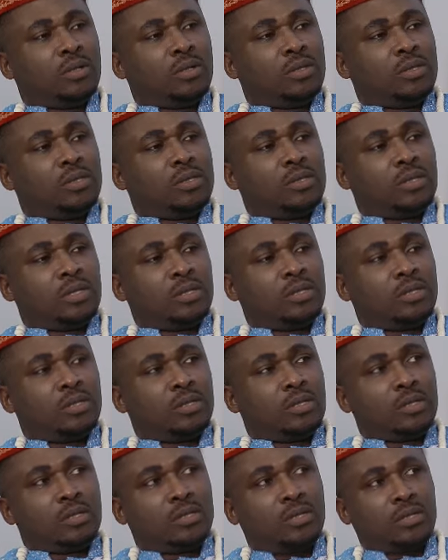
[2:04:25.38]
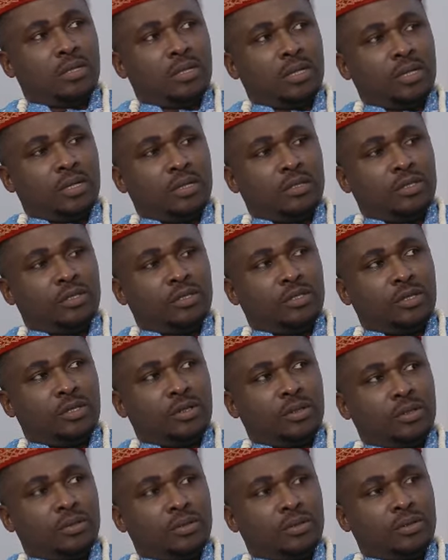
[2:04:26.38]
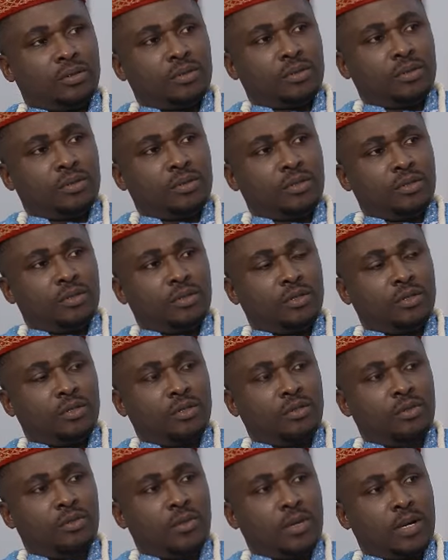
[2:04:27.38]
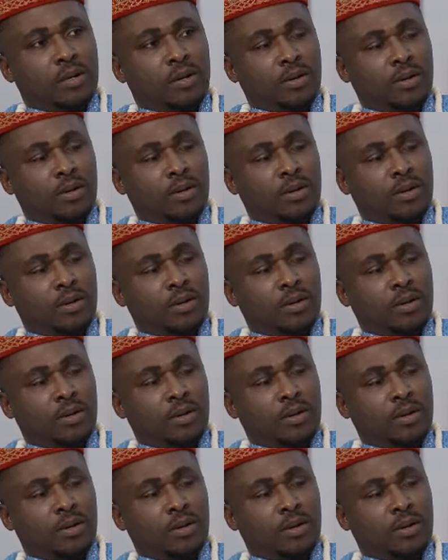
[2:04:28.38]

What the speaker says: She says she doesn't like juice. You do